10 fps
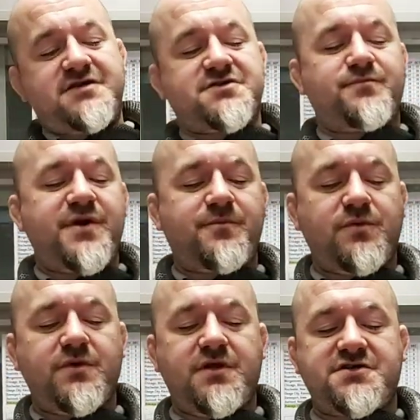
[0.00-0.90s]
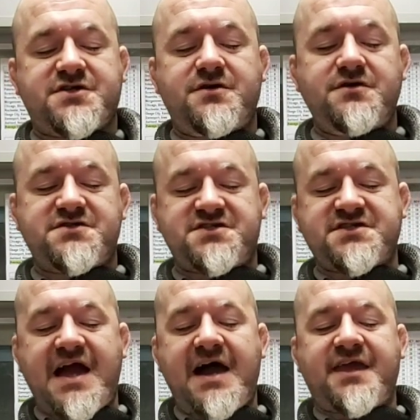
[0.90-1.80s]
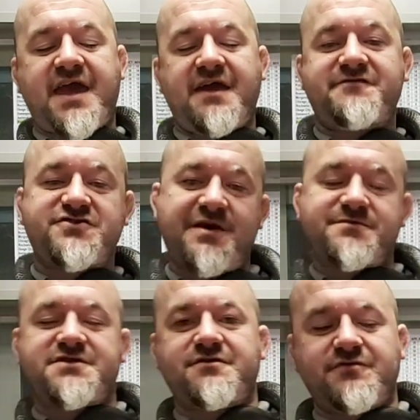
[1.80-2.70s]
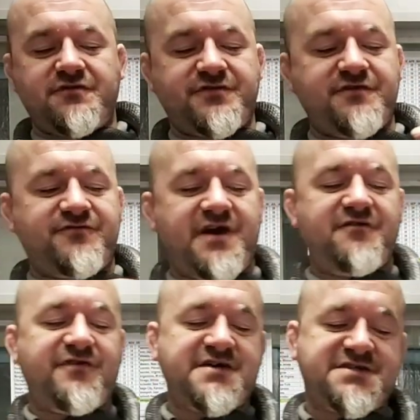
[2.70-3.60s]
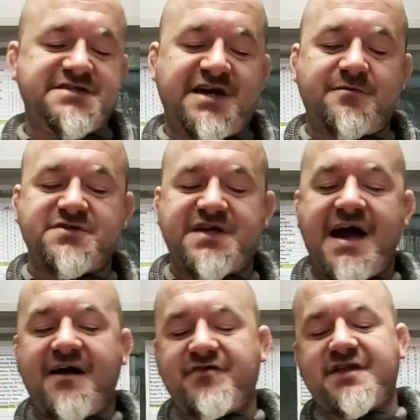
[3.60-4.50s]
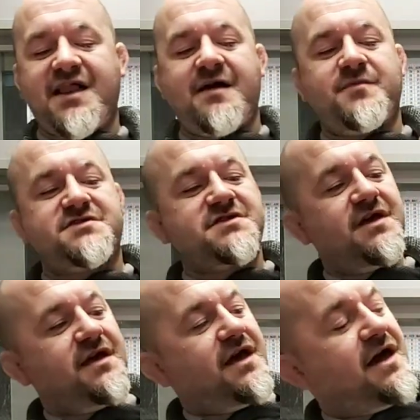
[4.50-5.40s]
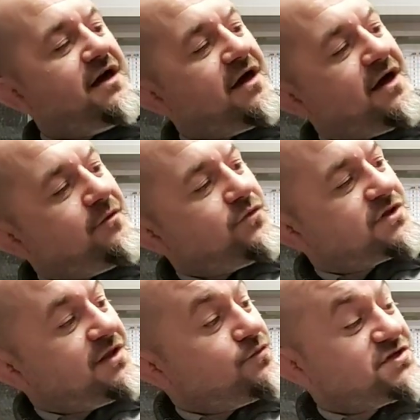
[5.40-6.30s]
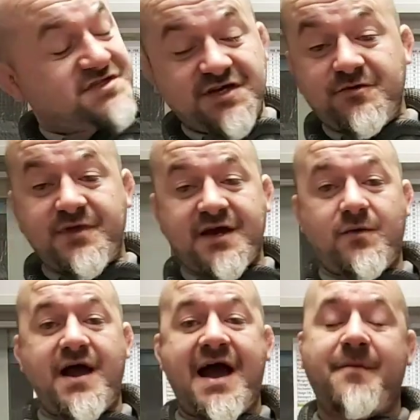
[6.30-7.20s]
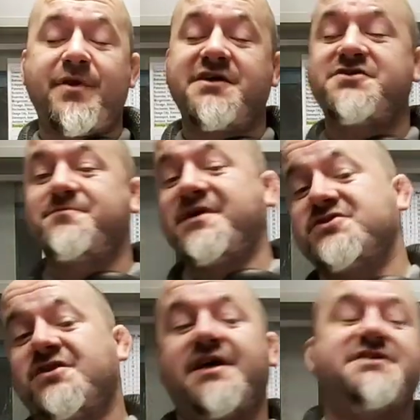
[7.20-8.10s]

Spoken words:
Some people will also use a sky cave strapped to the roof of the viv, as these animals are avid climbers and will sit up there quite happily. Just make sure